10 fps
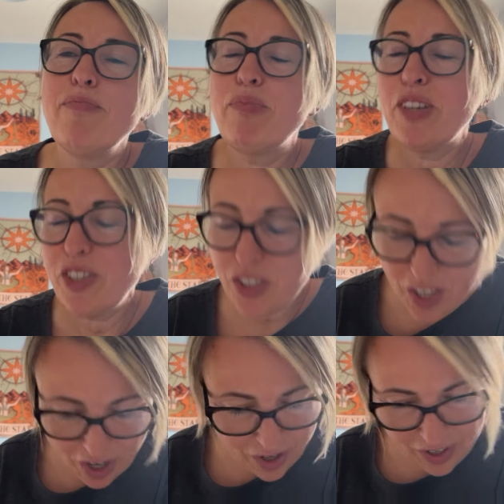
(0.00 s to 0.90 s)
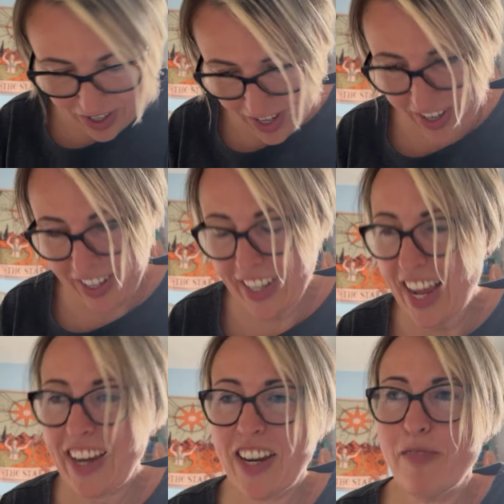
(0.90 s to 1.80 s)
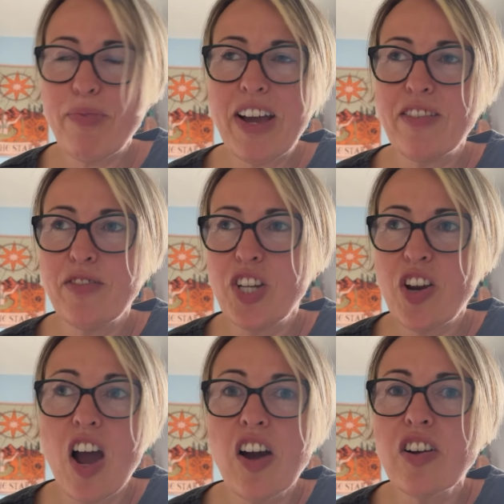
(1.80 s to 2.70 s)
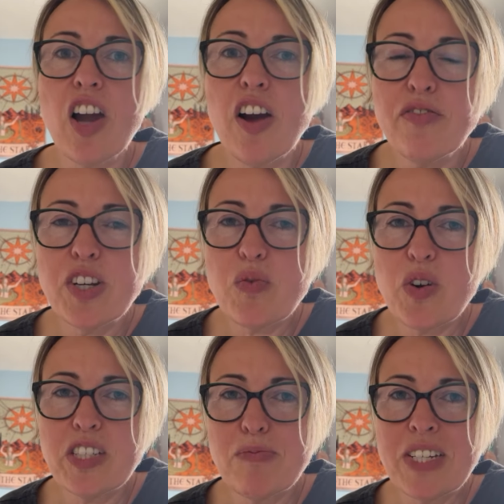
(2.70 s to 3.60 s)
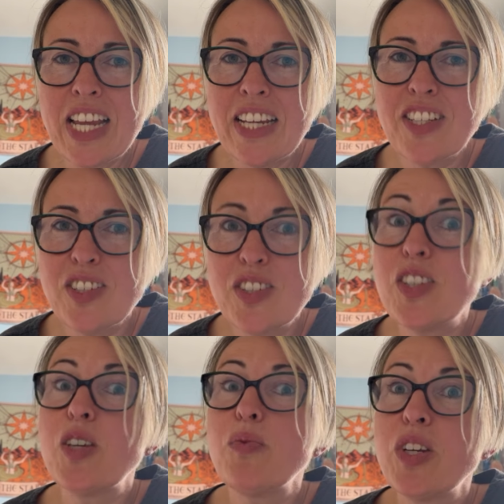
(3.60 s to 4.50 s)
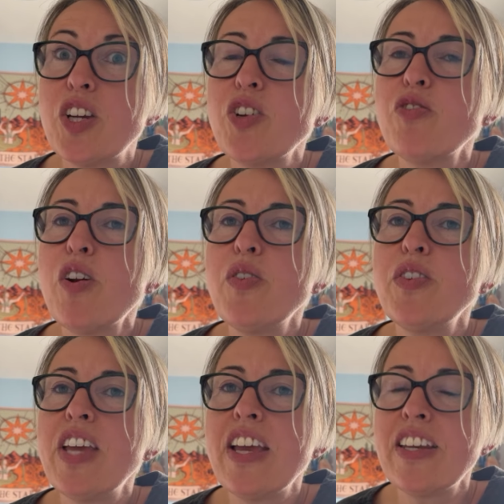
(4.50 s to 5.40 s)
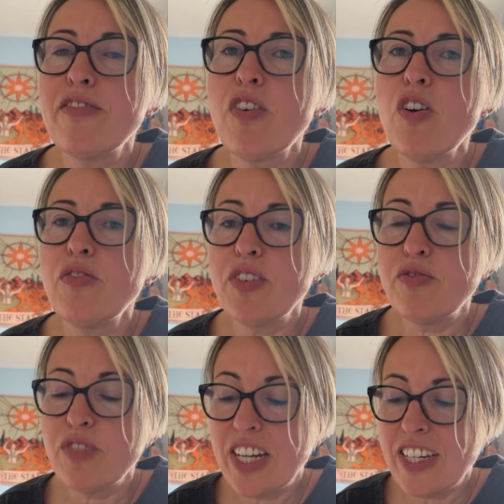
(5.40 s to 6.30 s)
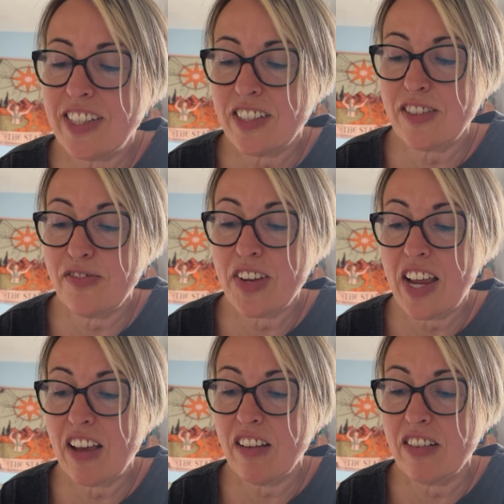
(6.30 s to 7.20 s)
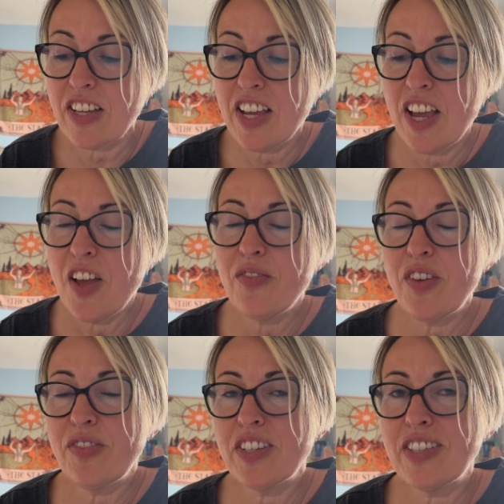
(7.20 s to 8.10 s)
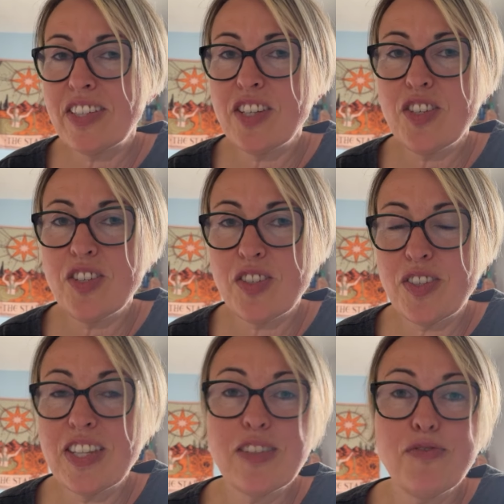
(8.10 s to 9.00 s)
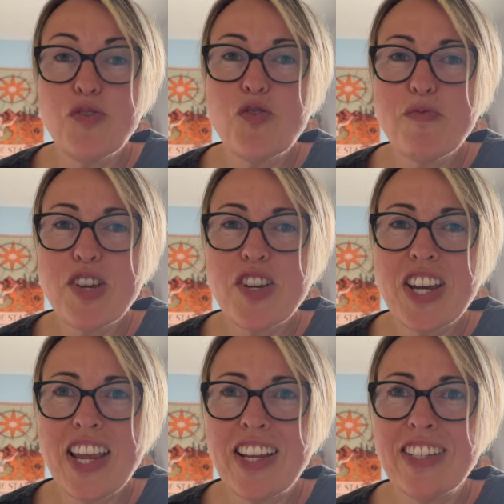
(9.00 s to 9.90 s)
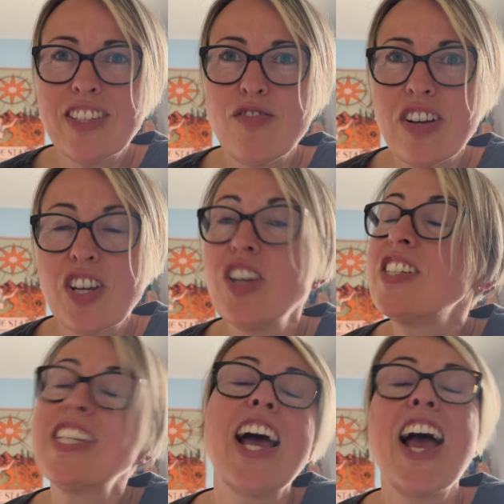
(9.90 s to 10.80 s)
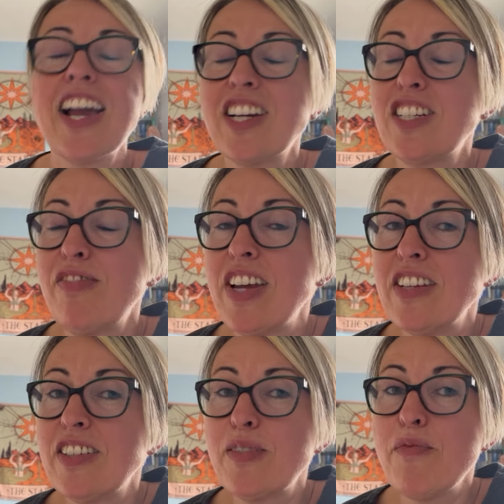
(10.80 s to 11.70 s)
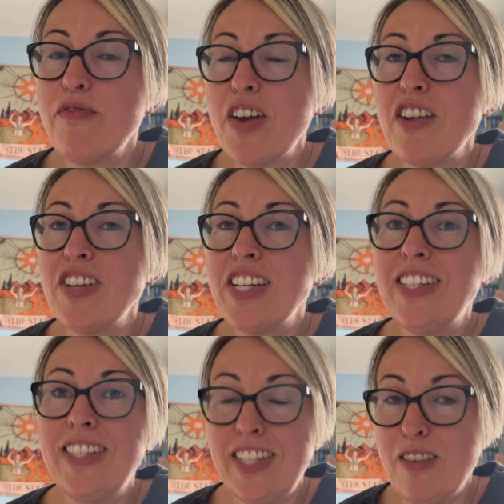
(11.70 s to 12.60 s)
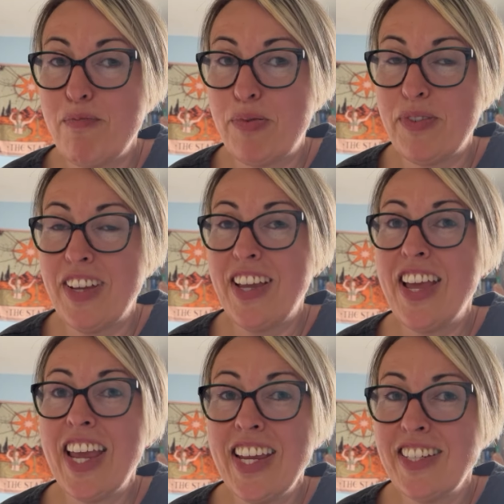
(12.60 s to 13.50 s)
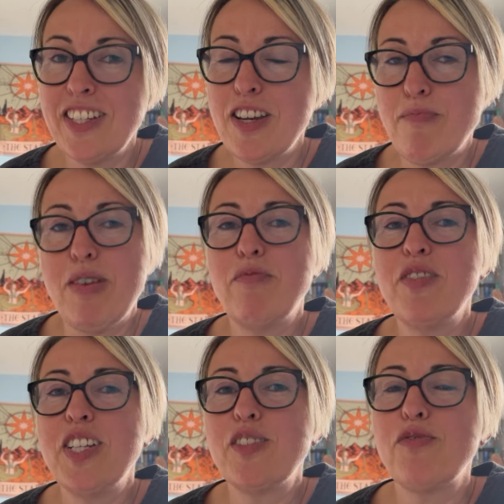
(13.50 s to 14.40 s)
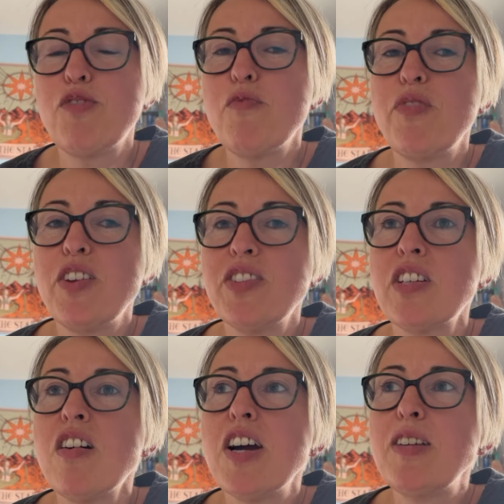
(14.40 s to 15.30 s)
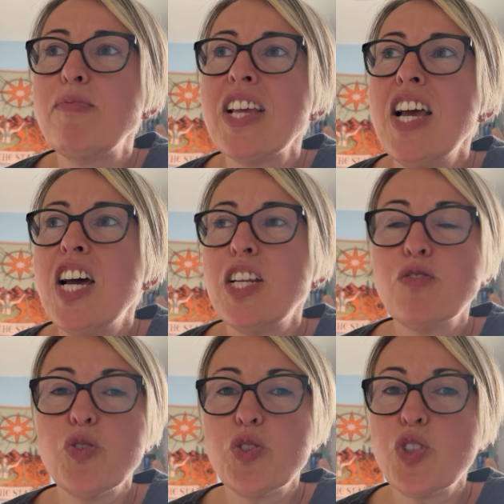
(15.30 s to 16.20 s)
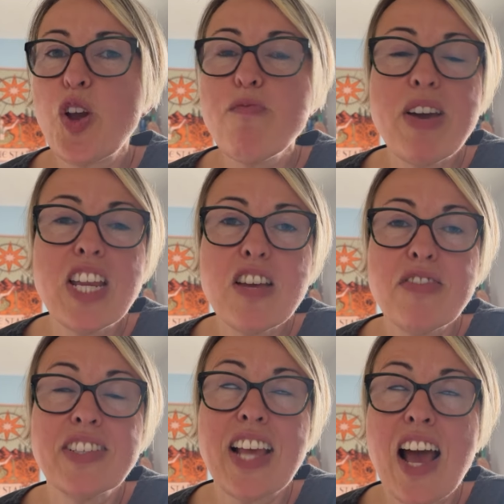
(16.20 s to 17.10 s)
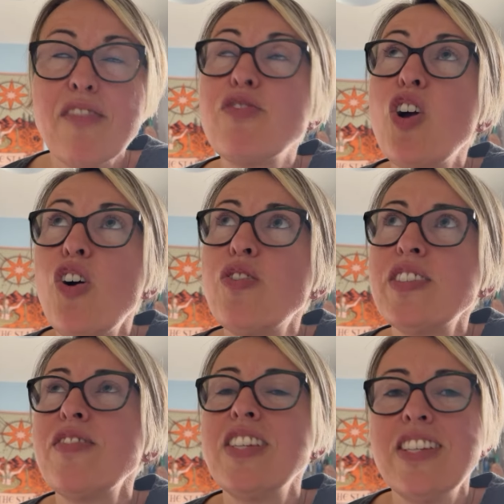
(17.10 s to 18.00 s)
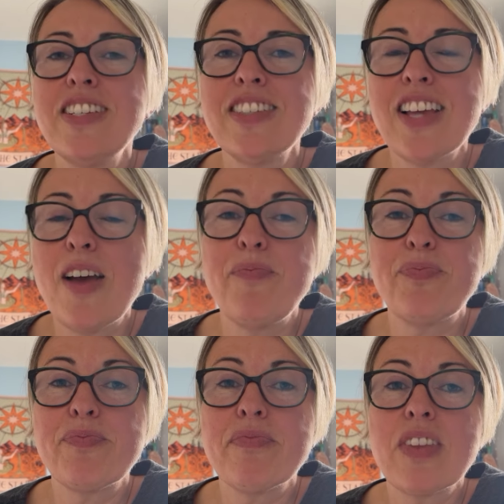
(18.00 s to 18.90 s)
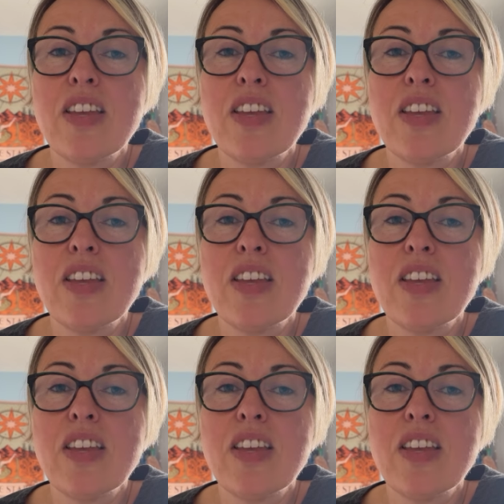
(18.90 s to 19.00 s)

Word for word: Pluto, again, about you know uncovering what has been hidden so that we can grow and, and evolve. It really does feel that this this full moon is going to activate some very deep hidden memories from those times. And of course, so many of us have got these um,